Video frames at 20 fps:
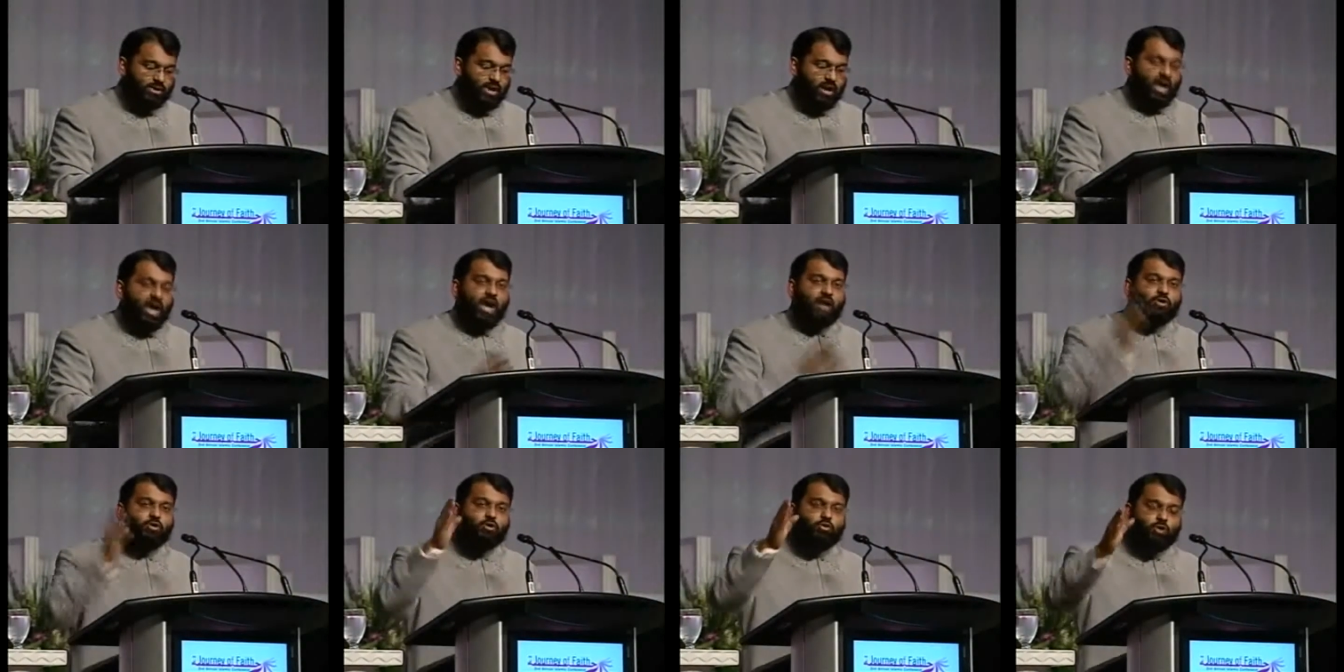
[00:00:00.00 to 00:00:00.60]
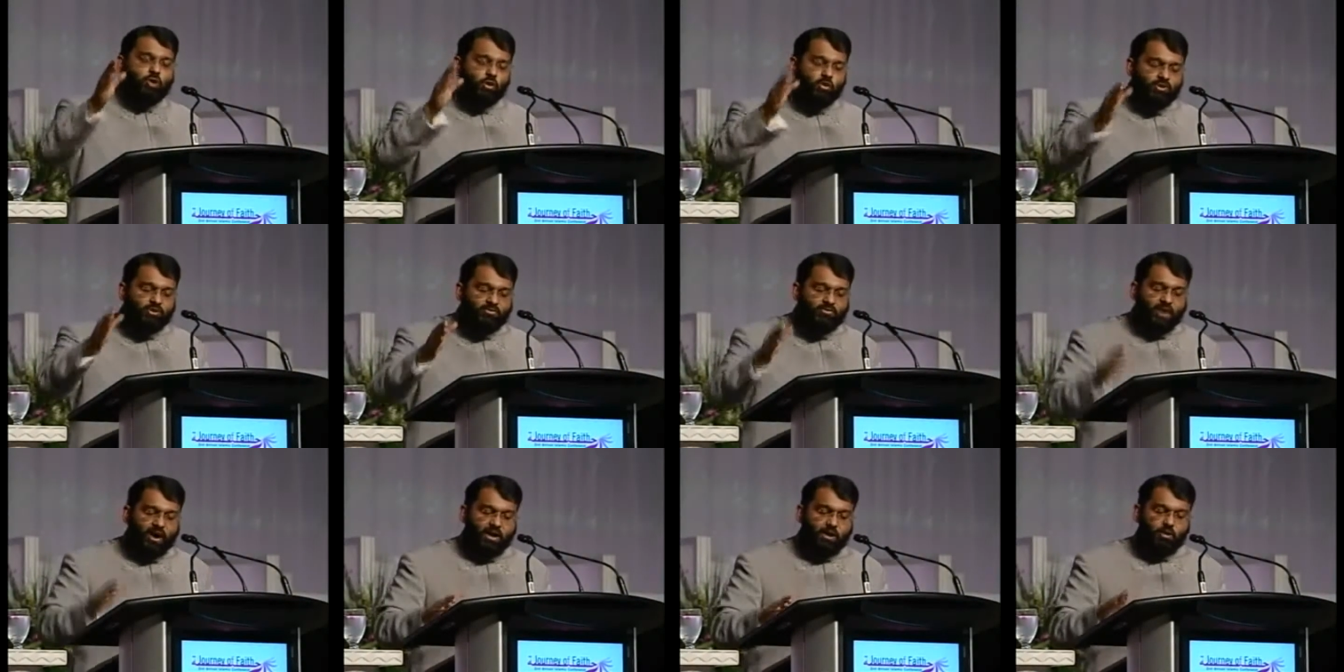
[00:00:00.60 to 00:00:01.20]
it. And you know
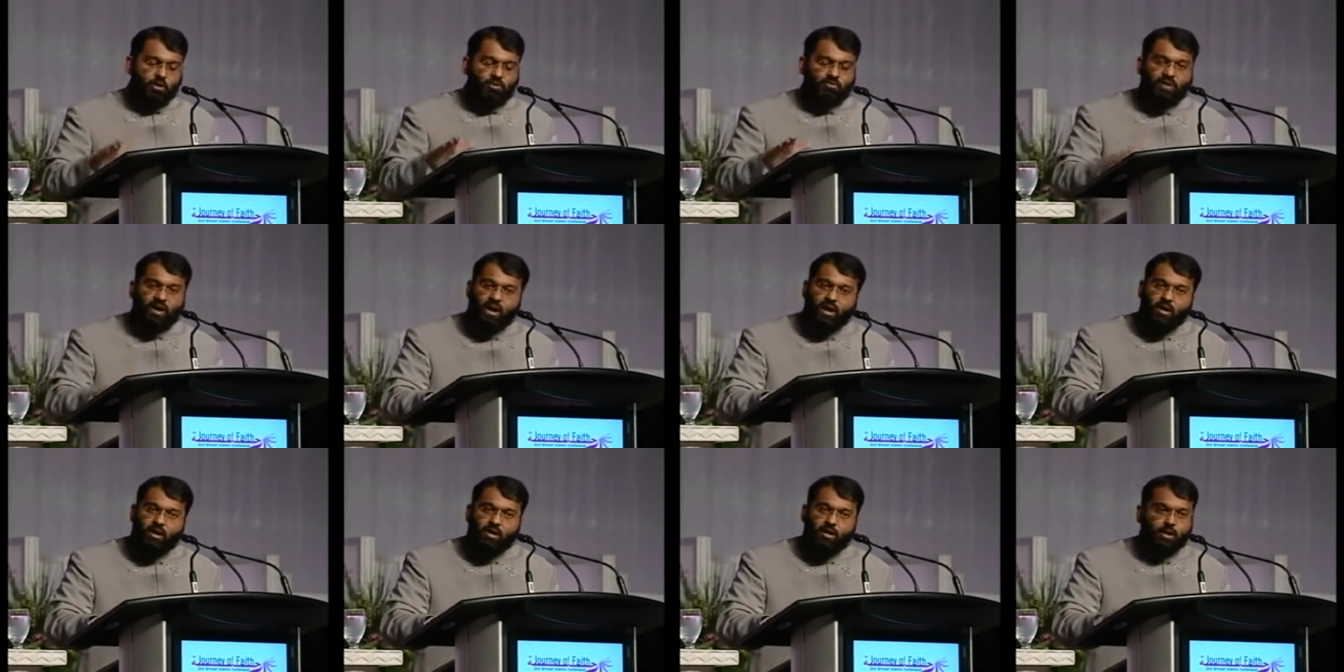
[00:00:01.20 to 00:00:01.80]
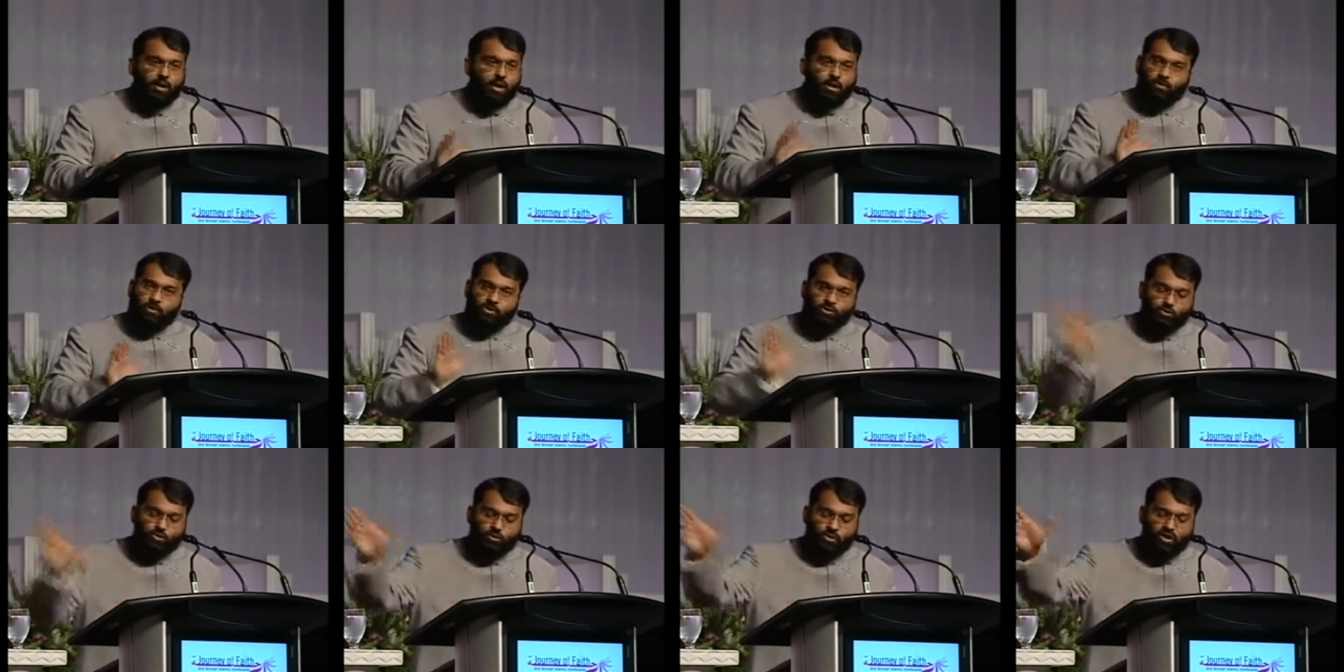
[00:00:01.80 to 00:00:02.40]
the fire of hell,
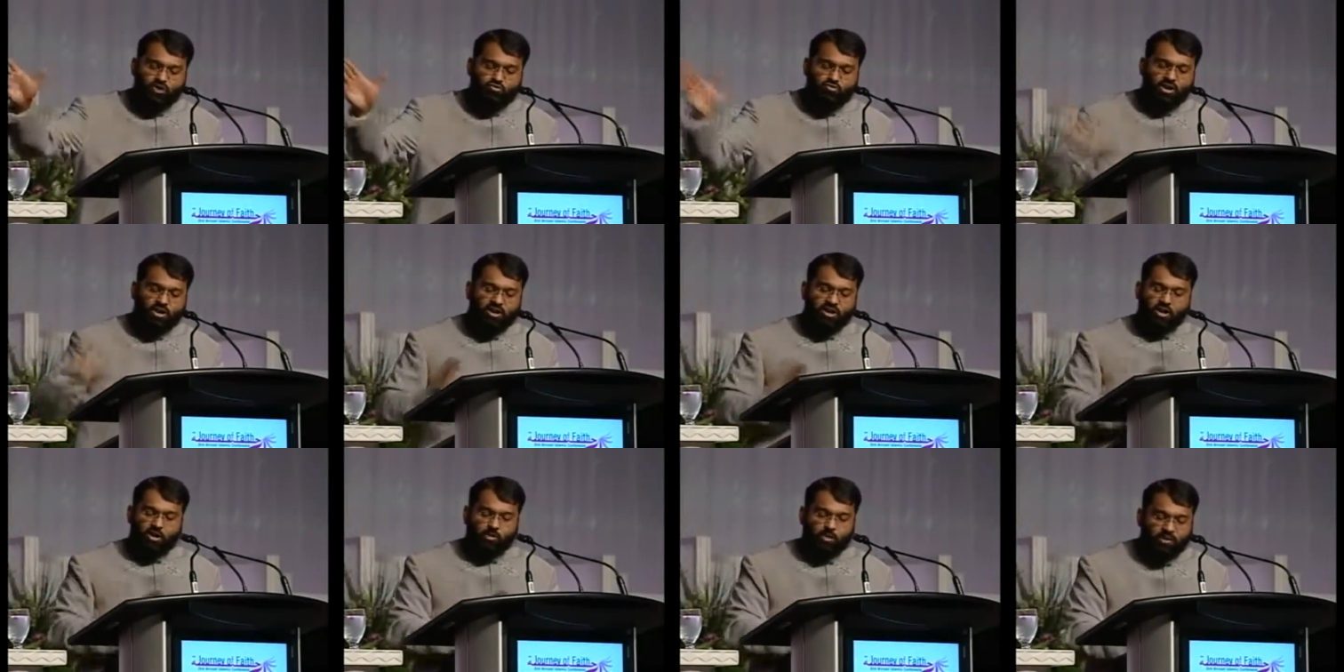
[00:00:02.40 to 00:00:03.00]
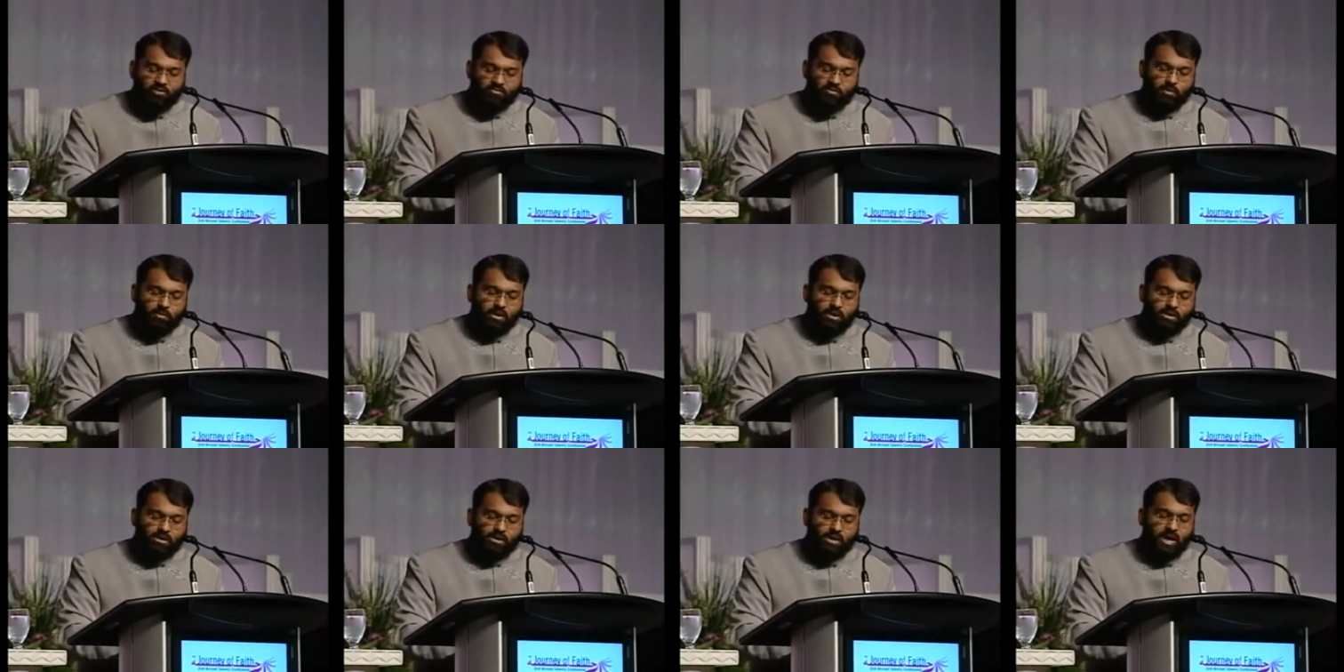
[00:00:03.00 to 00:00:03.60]
but you're not running away
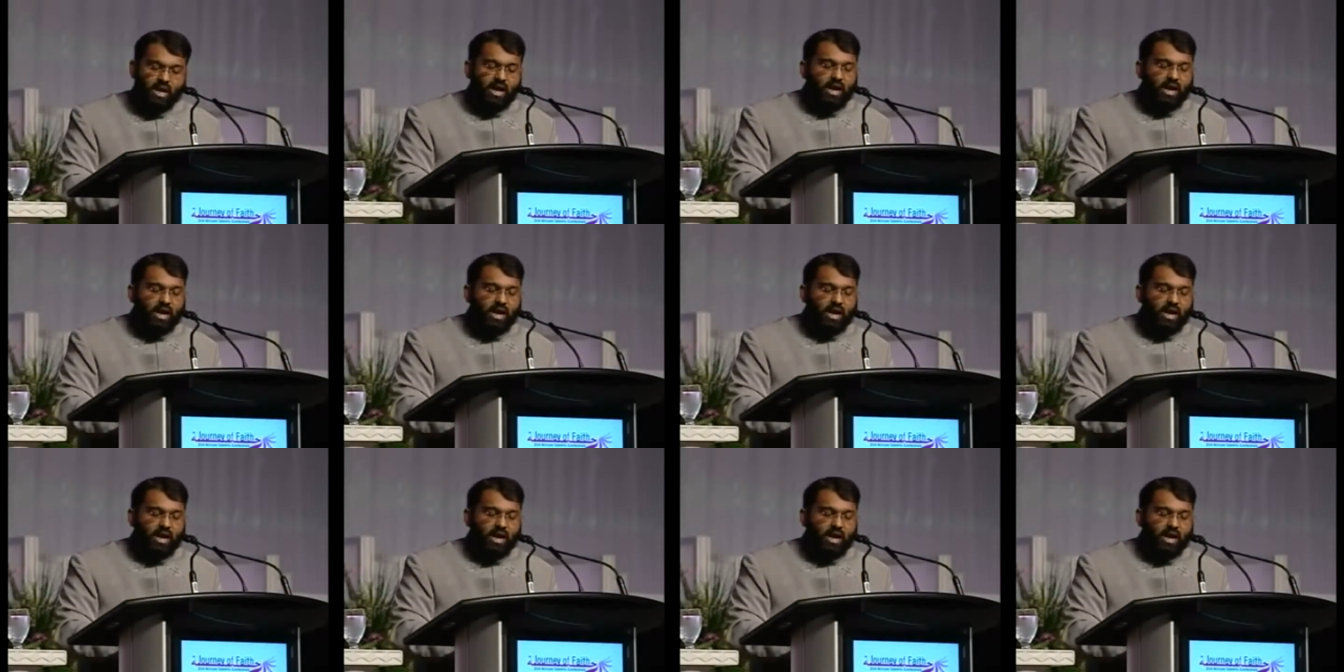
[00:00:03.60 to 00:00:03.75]
from it.